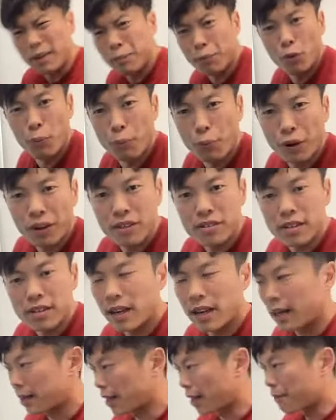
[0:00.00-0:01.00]
blueprint or something
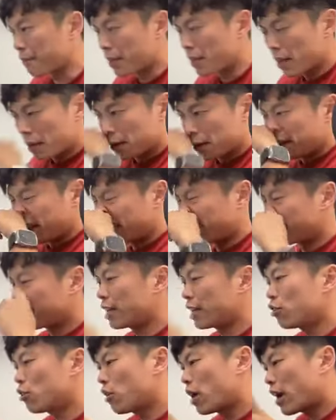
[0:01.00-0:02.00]
like that, and then
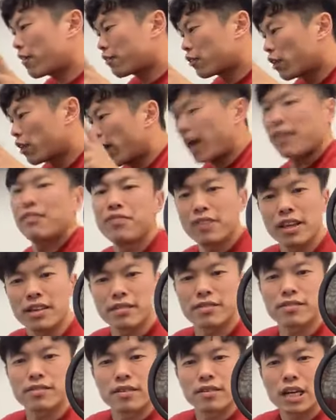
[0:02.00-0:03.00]
you have to hand
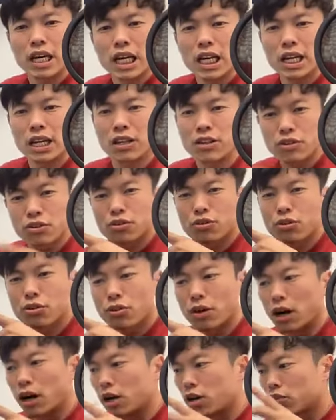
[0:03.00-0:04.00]
this into
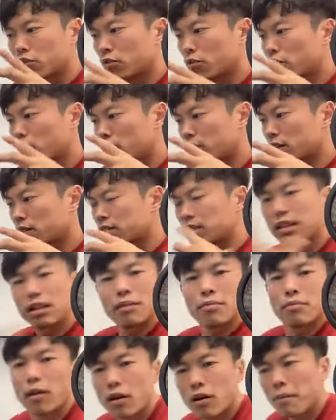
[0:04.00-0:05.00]
to the city
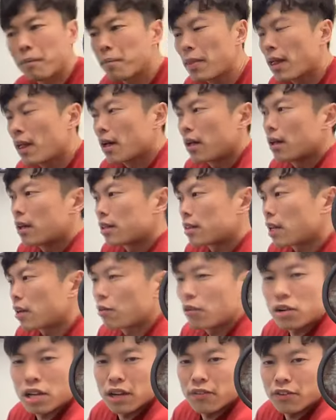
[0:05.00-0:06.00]
mall. They
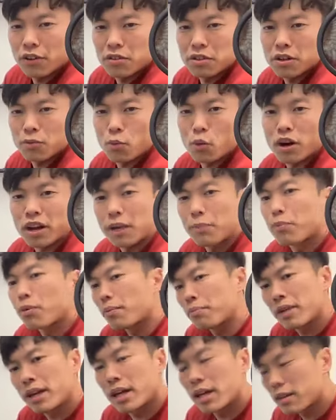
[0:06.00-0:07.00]
will give you the working
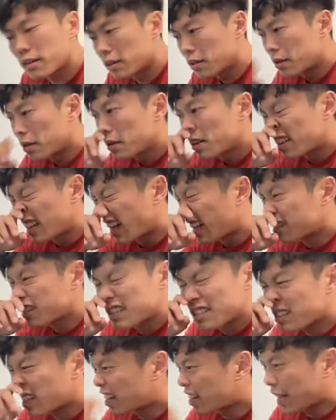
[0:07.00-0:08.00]
permit,
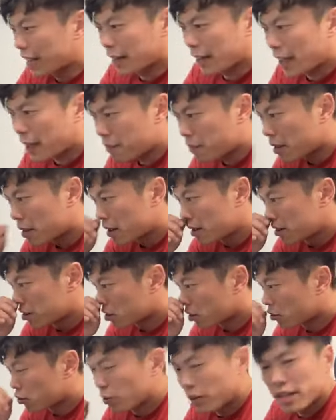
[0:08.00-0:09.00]
license, something like that, so
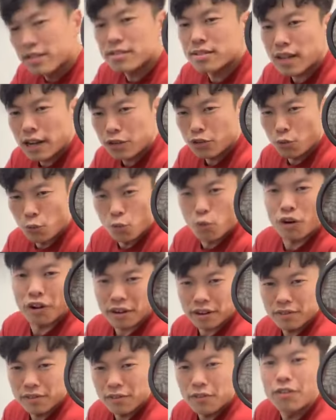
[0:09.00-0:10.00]
you can start to work
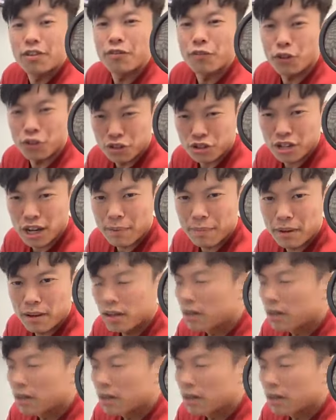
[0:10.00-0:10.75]
for the shop.